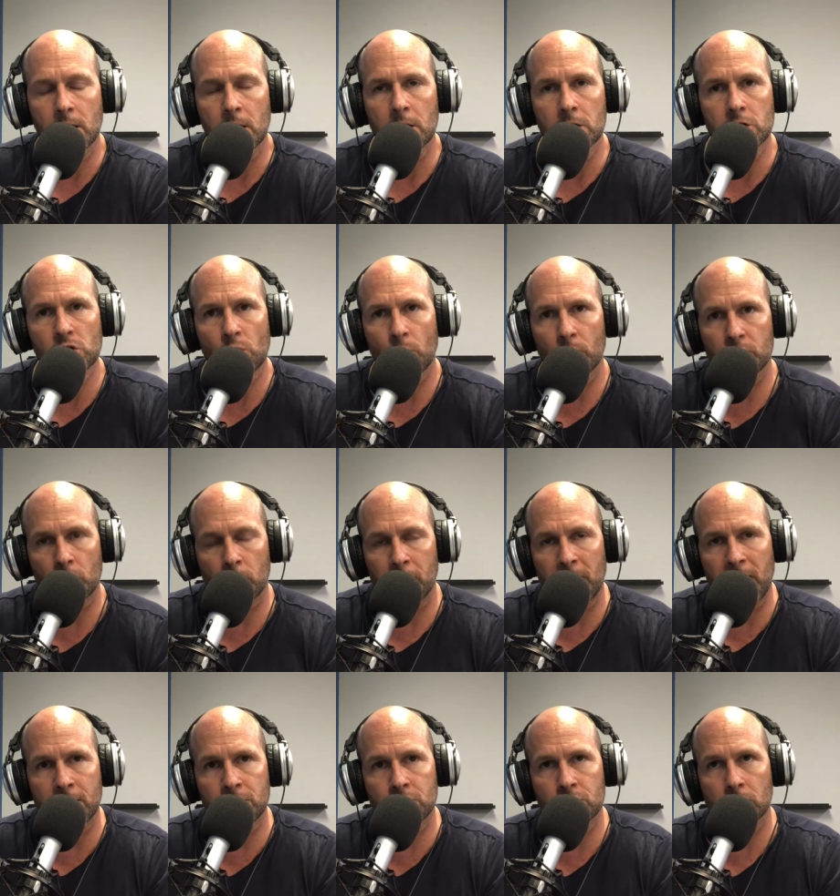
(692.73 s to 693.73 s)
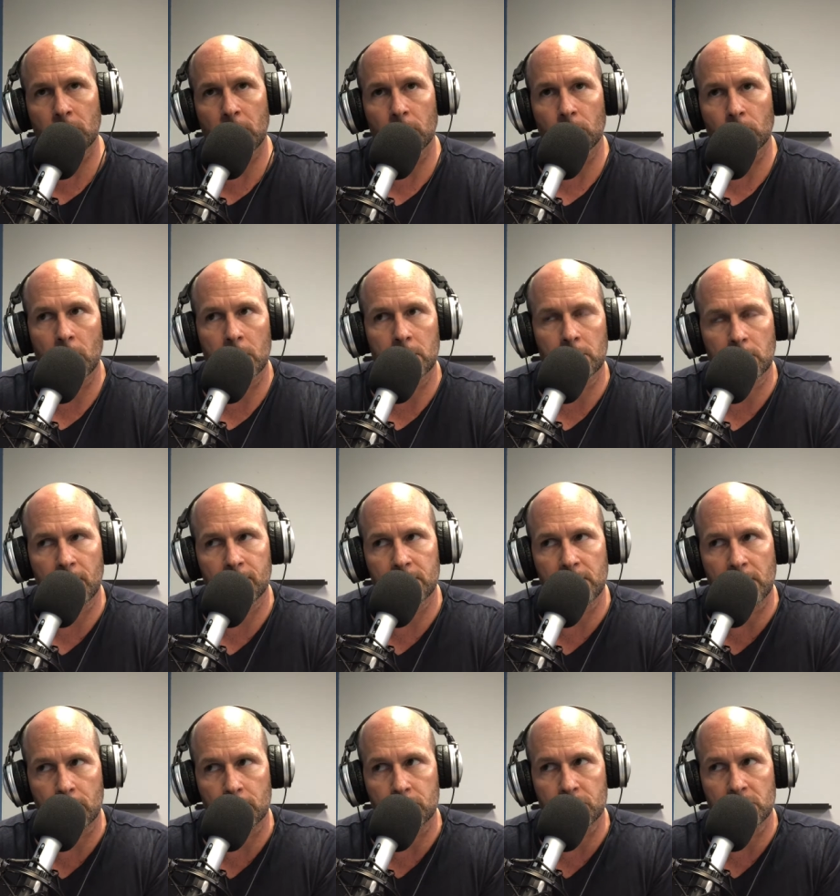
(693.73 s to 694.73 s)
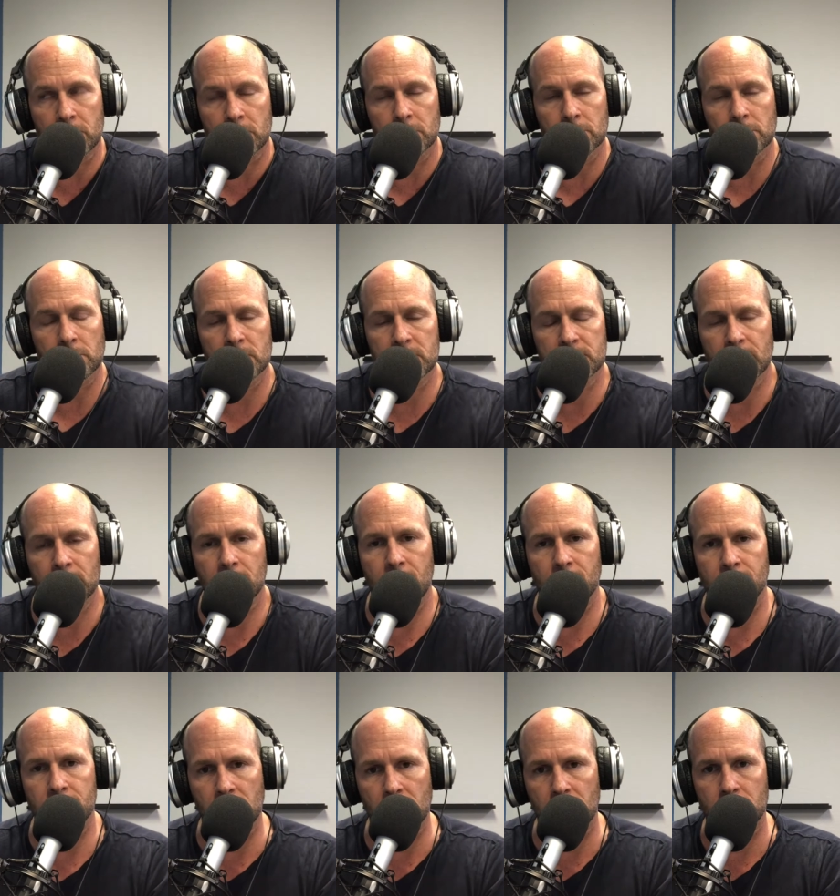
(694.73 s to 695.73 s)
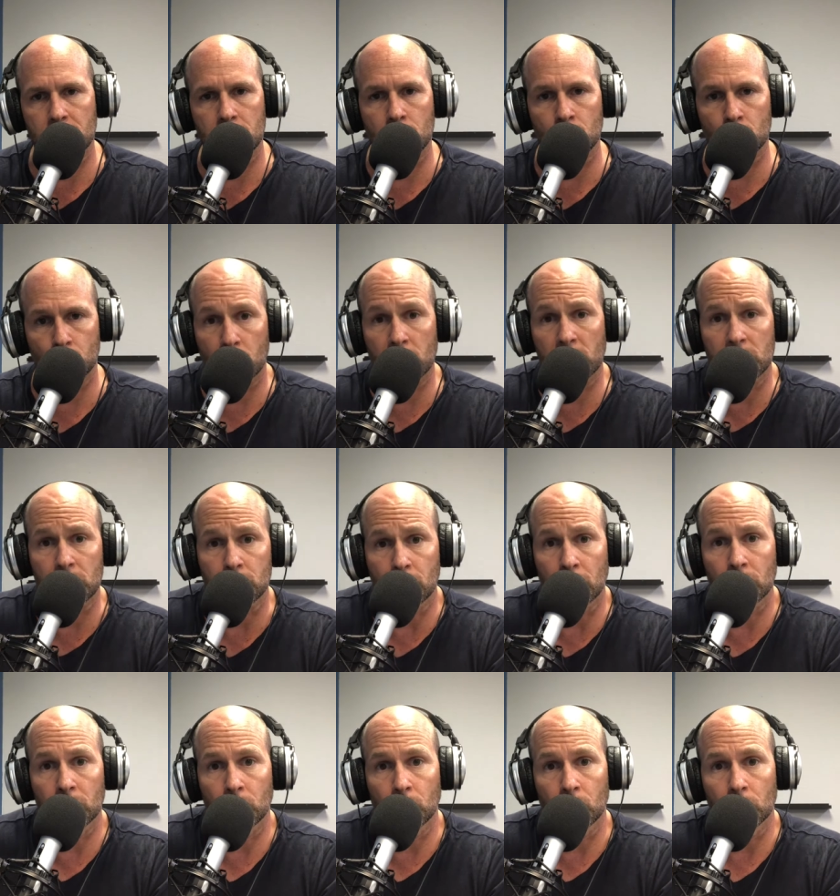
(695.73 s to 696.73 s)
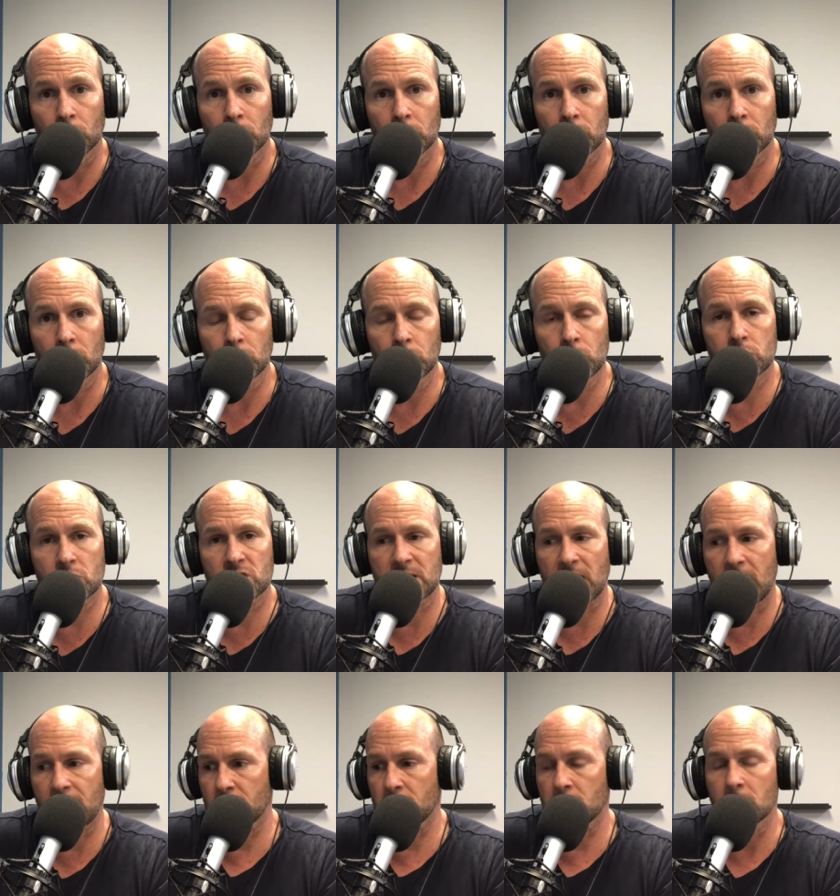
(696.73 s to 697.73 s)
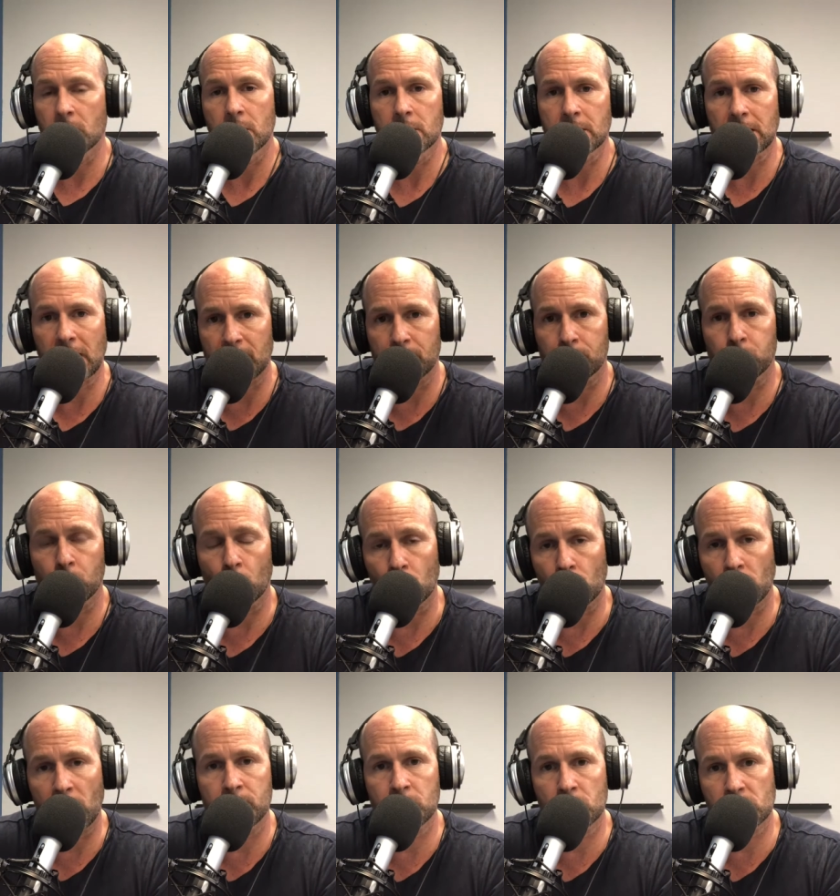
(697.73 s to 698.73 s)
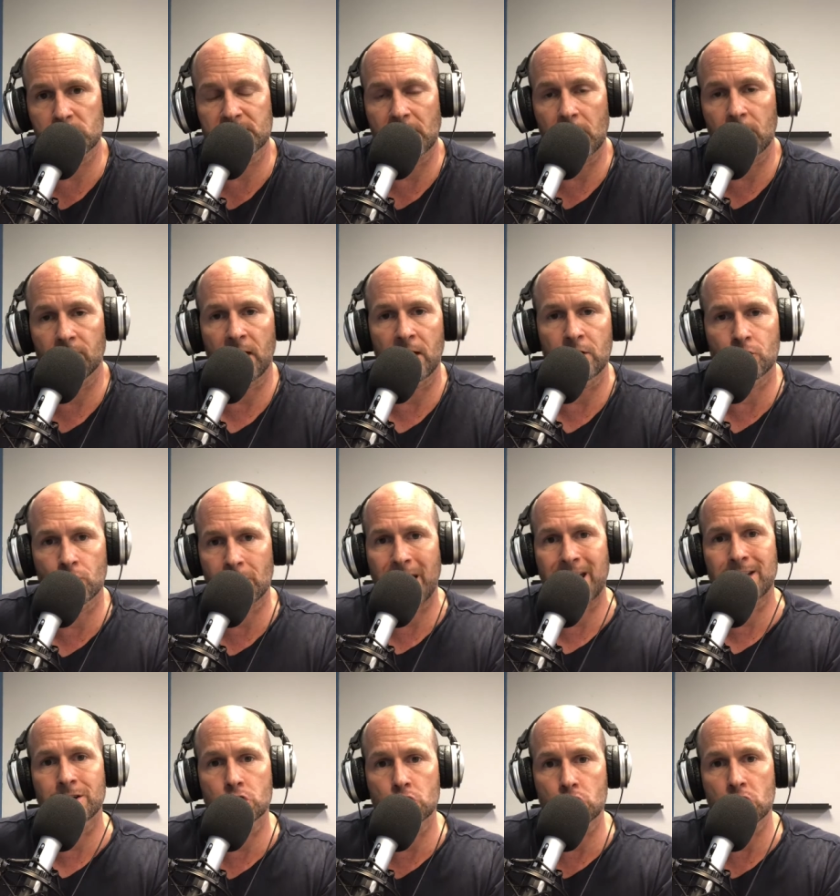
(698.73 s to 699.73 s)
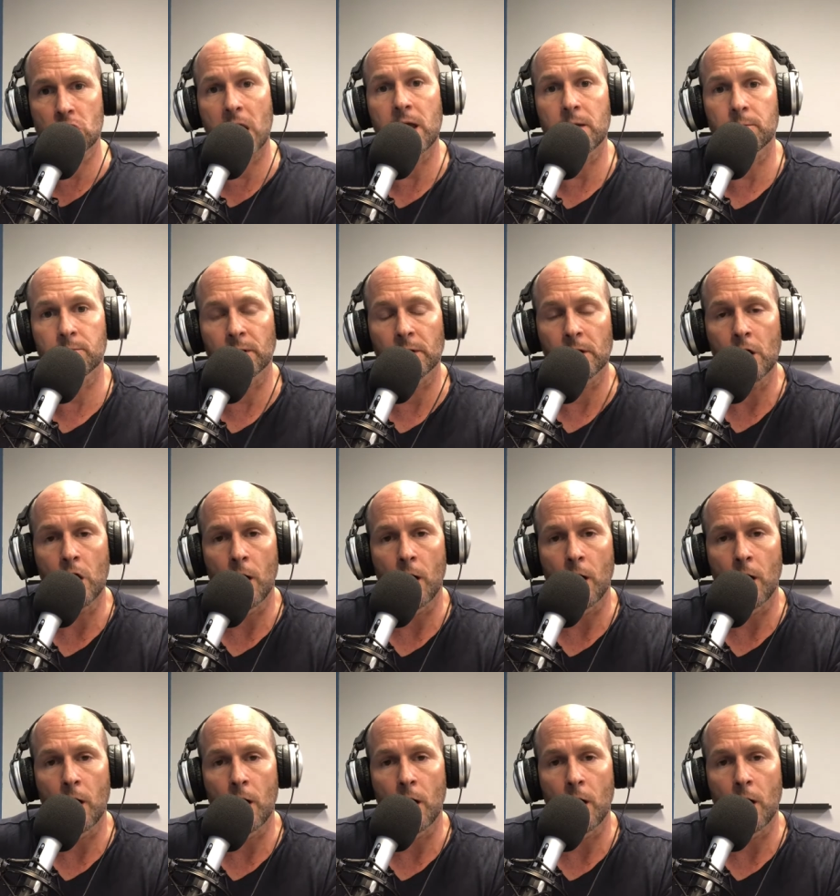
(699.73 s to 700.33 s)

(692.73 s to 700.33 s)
So in your mind, you're like, well, I don't have the energy to do this. I don't have the energy. You really do. You just haven't kind of programmed yourself and you're not in shape.